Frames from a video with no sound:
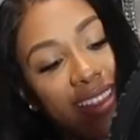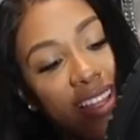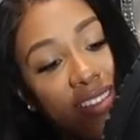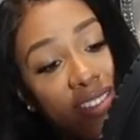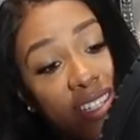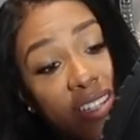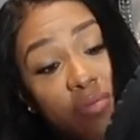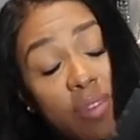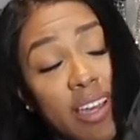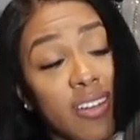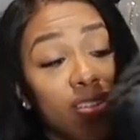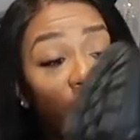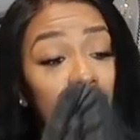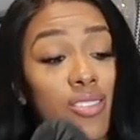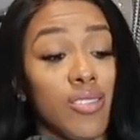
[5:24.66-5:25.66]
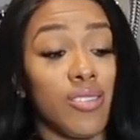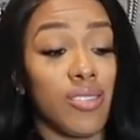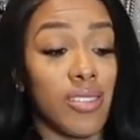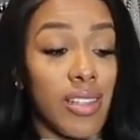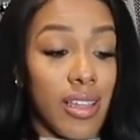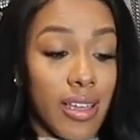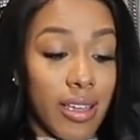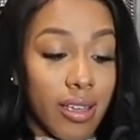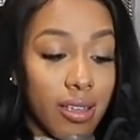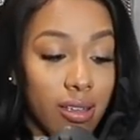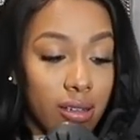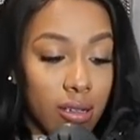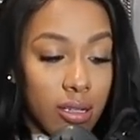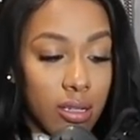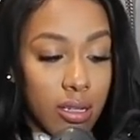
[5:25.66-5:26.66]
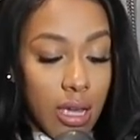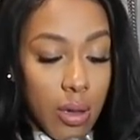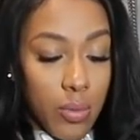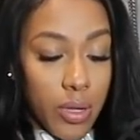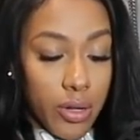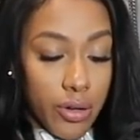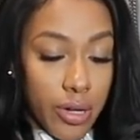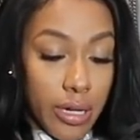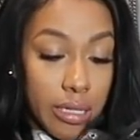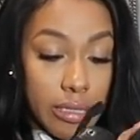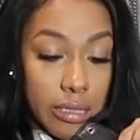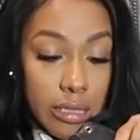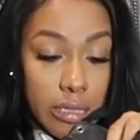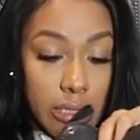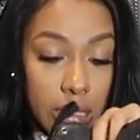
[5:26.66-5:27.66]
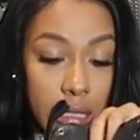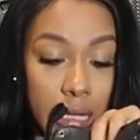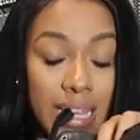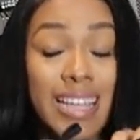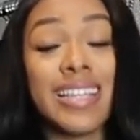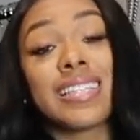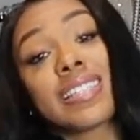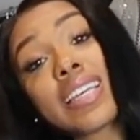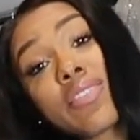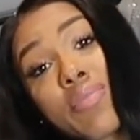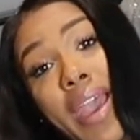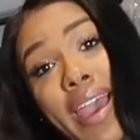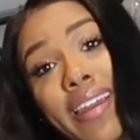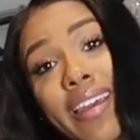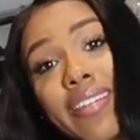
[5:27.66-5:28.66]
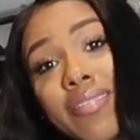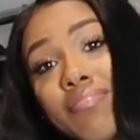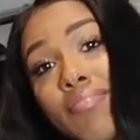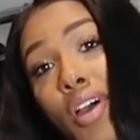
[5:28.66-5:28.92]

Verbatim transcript: I love Steve Madden shoes. Like, I went crazy. Steve Madden.